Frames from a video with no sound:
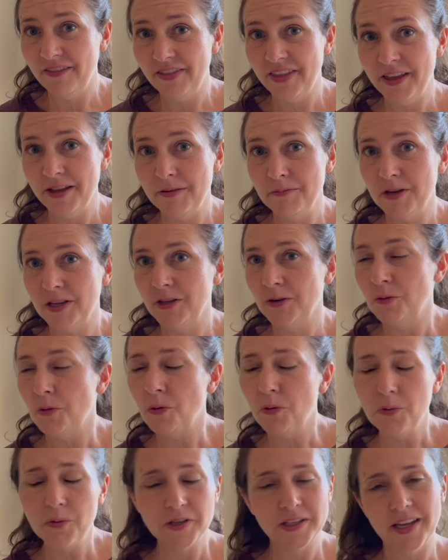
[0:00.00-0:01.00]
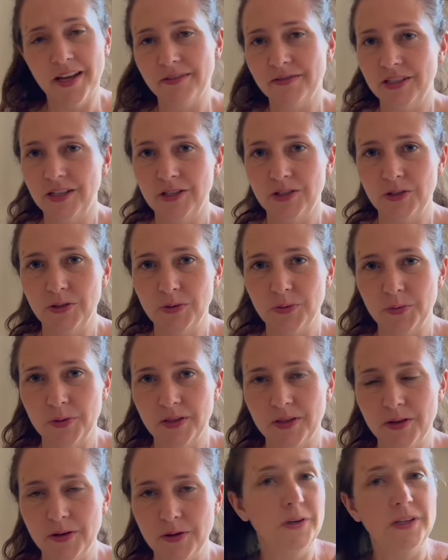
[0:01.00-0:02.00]
them and you always have tissues
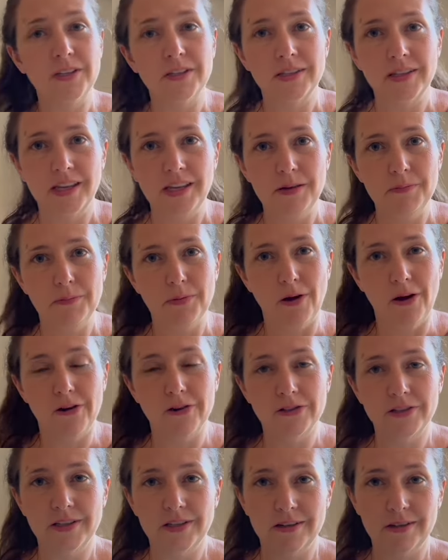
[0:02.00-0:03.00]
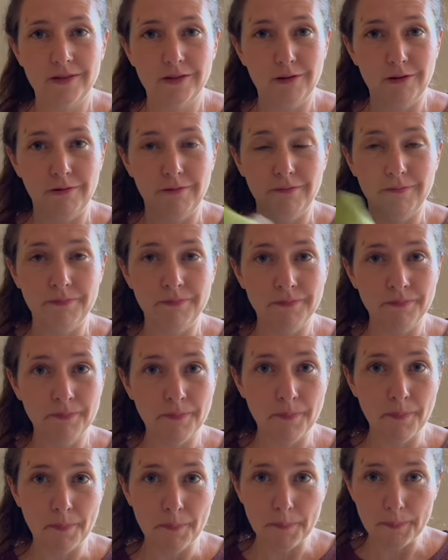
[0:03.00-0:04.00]
with you. Just keep ours in a little
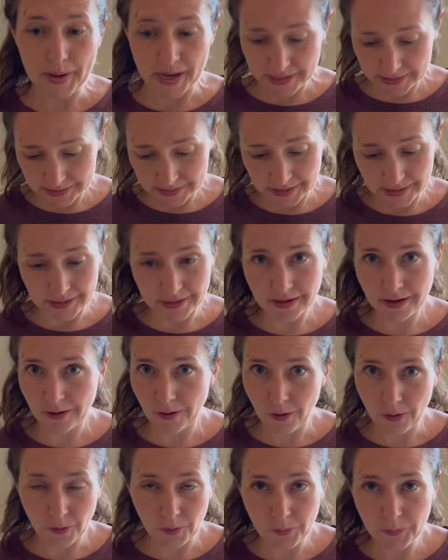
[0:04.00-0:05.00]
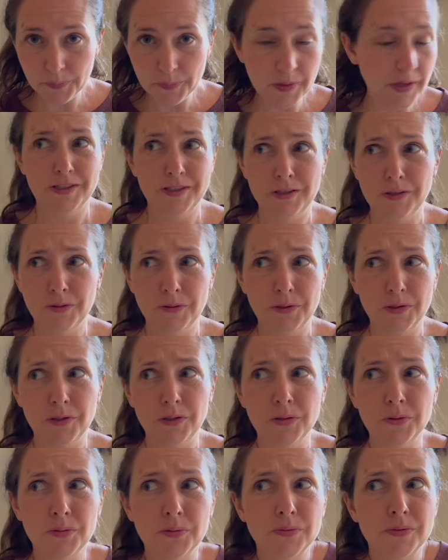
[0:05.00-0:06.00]
basket at home. You can
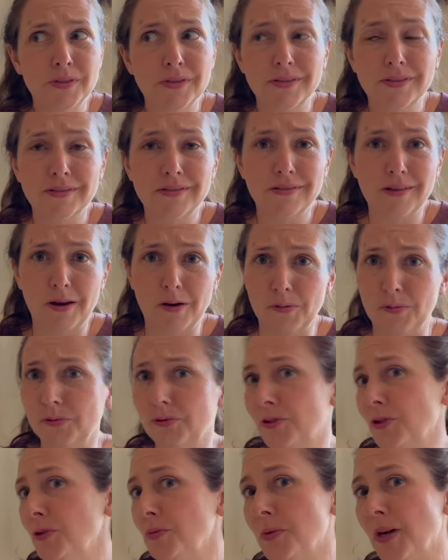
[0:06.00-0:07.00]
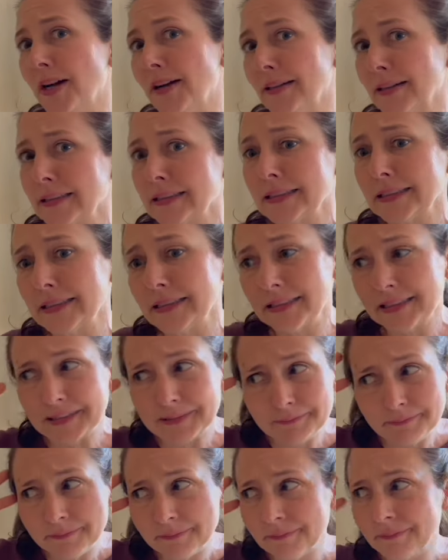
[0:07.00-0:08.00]
use an old shoebox.
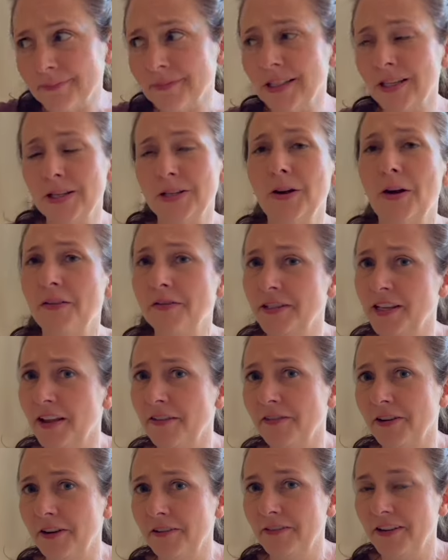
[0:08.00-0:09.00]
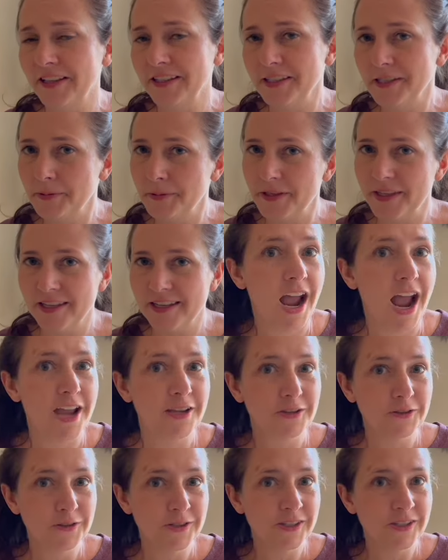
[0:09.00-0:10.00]
Don't have to get very fancy with it. I
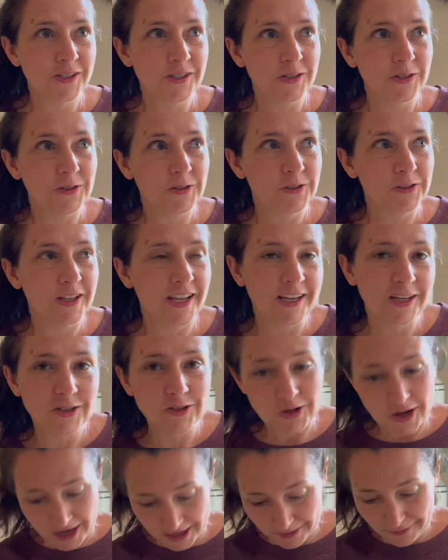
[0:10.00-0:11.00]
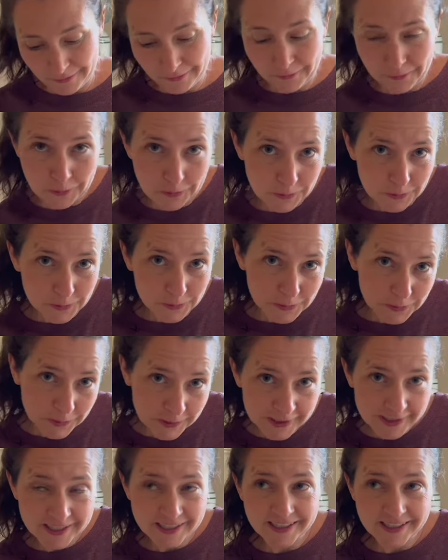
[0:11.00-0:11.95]
used to like try to fold